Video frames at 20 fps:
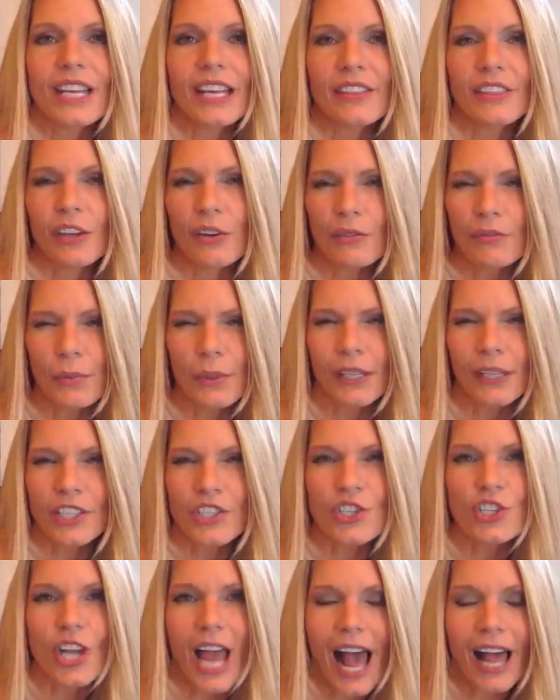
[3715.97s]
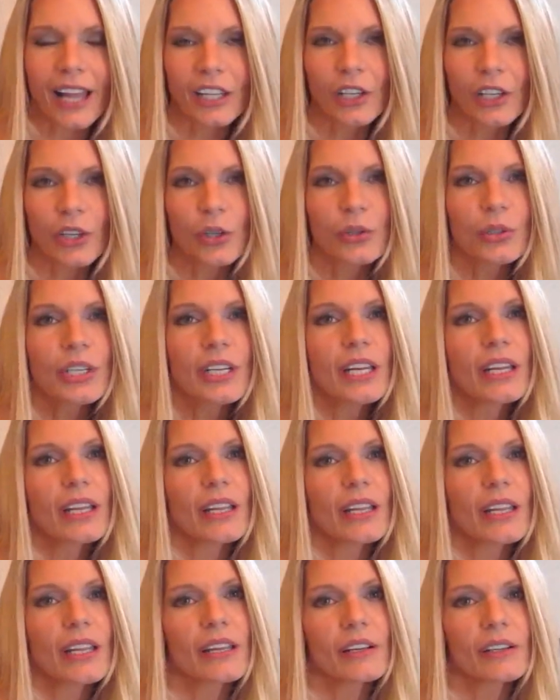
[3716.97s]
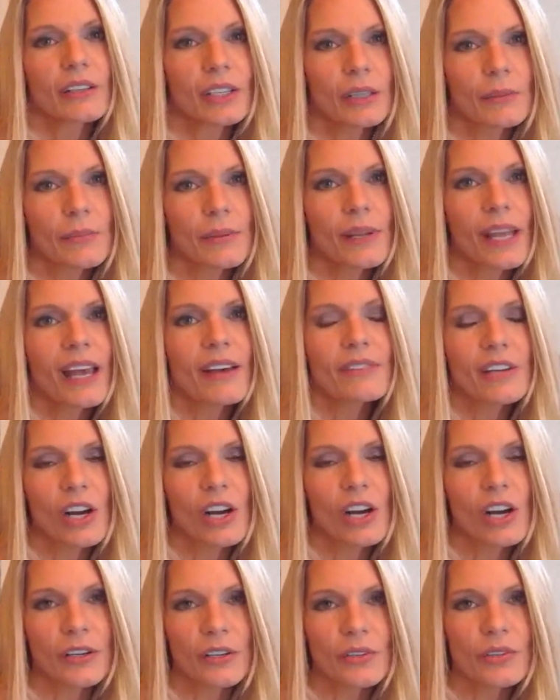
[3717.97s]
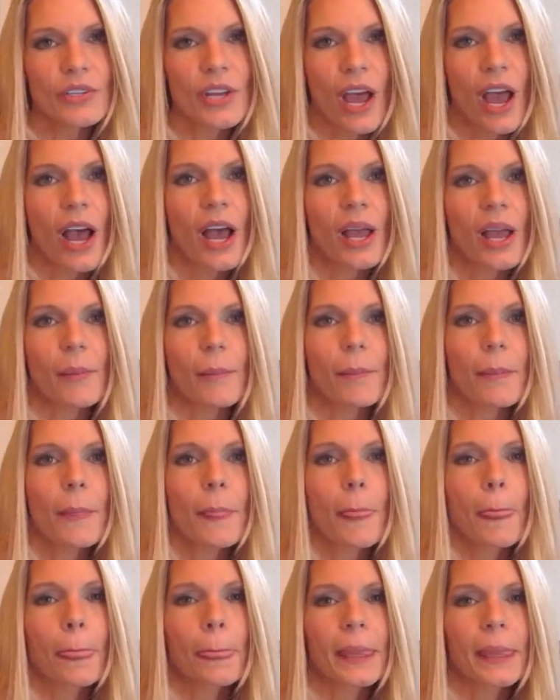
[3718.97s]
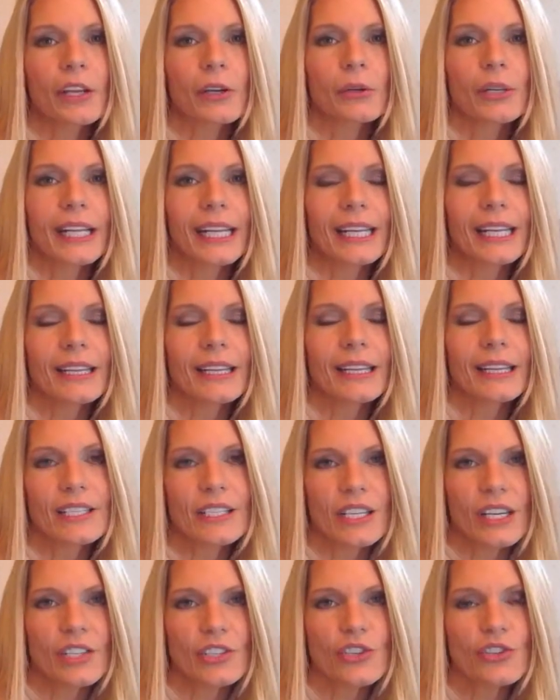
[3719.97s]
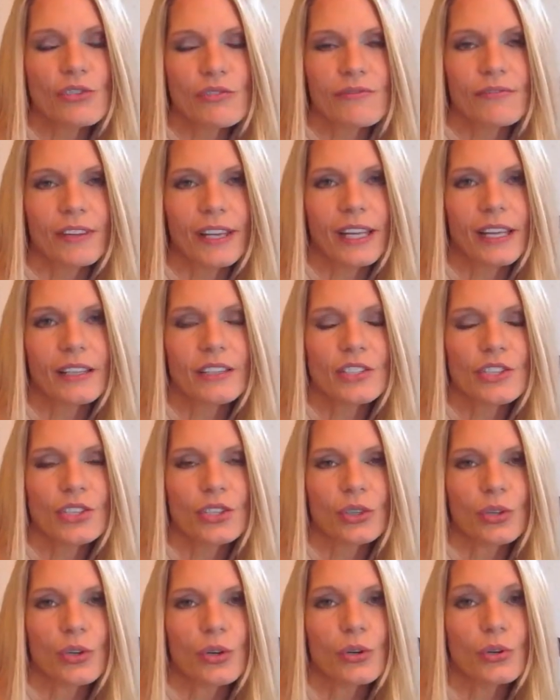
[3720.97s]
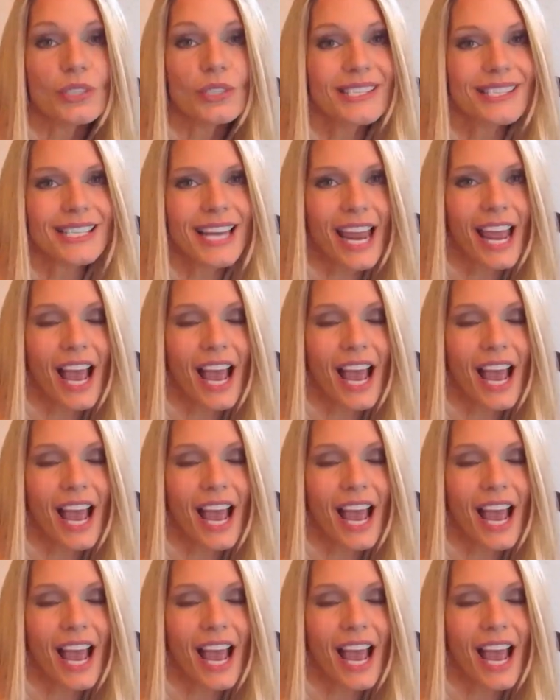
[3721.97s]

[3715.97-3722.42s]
they're really shallow. They're going to have a harder time, you know, getting that denture fit to stay